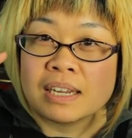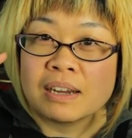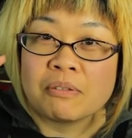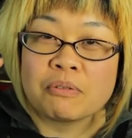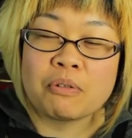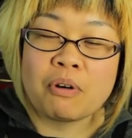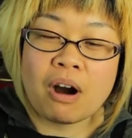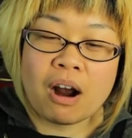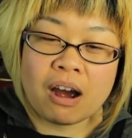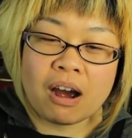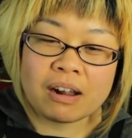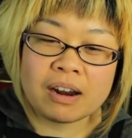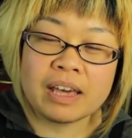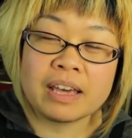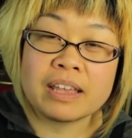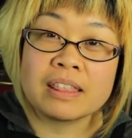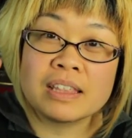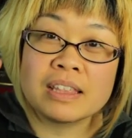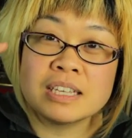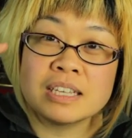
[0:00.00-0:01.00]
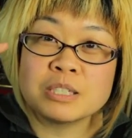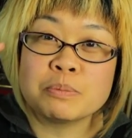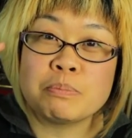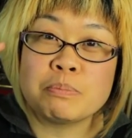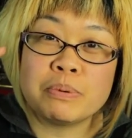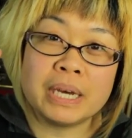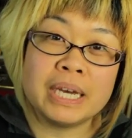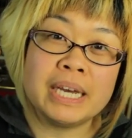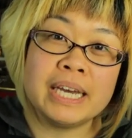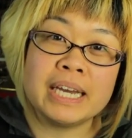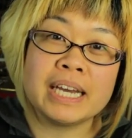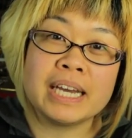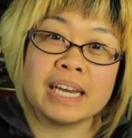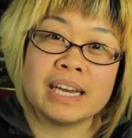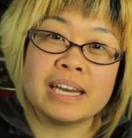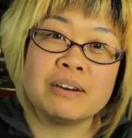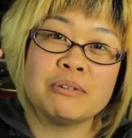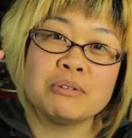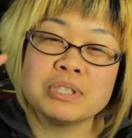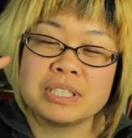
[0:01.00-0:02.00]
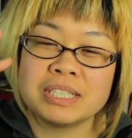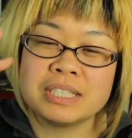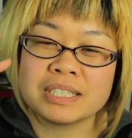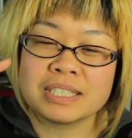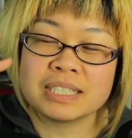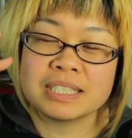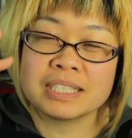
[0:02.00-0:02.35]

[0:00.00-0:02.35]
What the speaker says: rock like this big. It was just